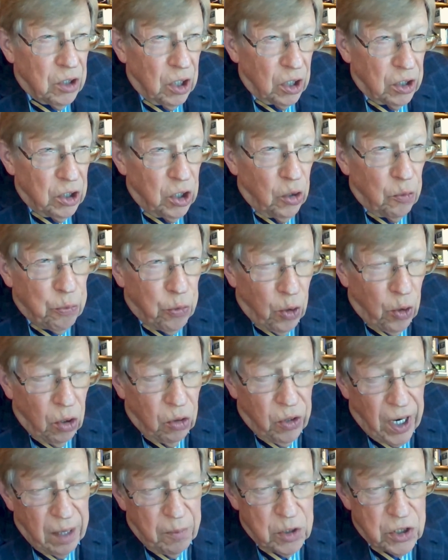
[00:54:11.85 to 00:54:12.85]
that your
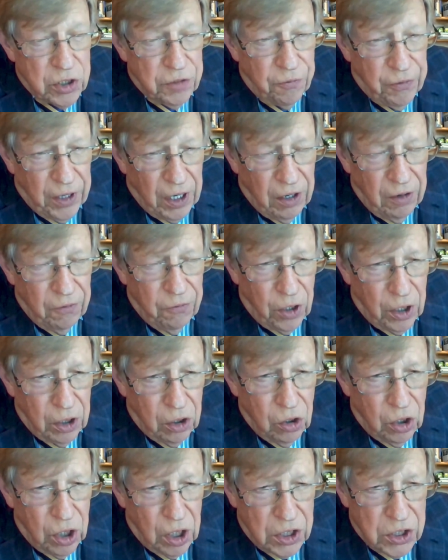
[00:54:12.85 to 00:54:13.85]
program is a very, very
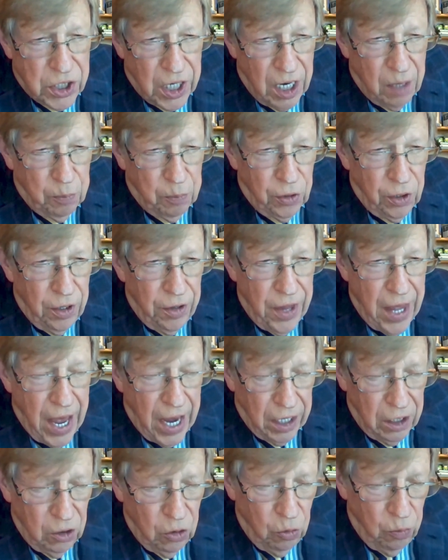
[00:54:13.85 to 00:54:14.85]
good example of
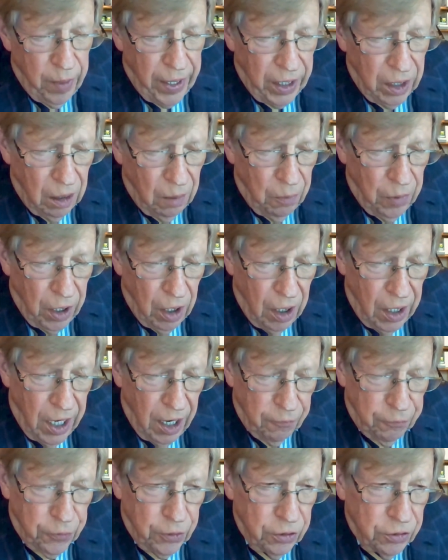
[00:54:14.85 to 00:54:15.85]
that. You made an
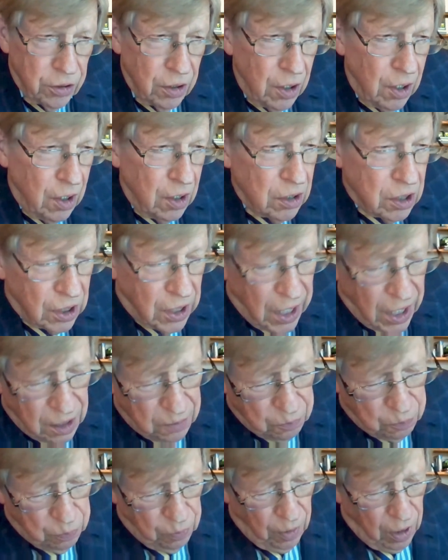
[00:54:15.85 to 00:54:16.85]
effort to
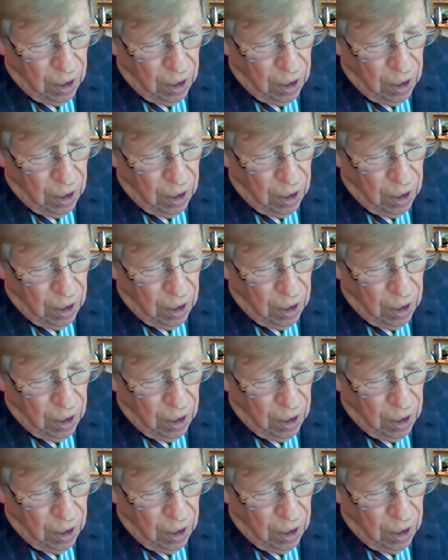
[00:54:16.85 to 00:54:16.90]
get